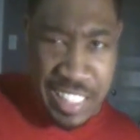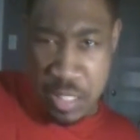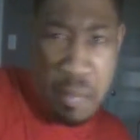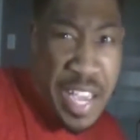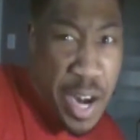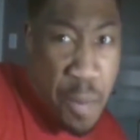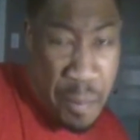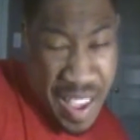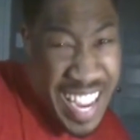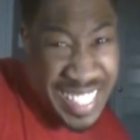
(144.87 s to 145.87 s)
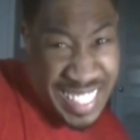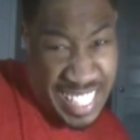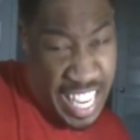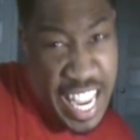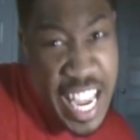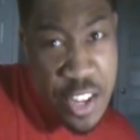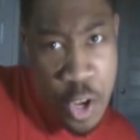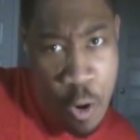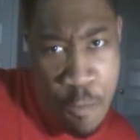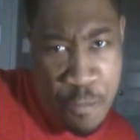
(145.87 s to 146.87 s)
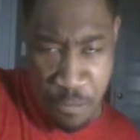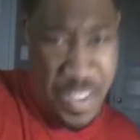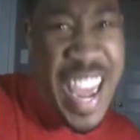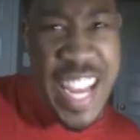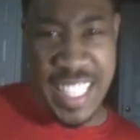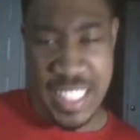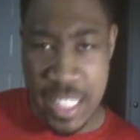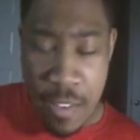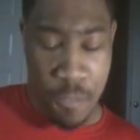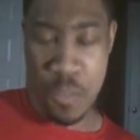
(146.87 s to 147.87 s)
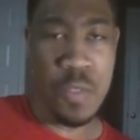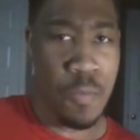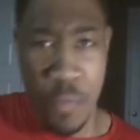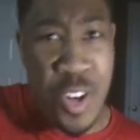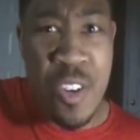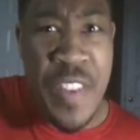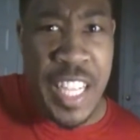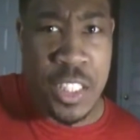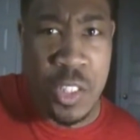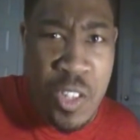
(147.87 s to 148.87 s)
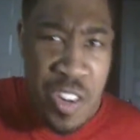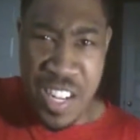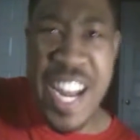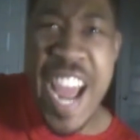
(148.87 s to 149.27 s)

tomato paste in your face. Portal Master,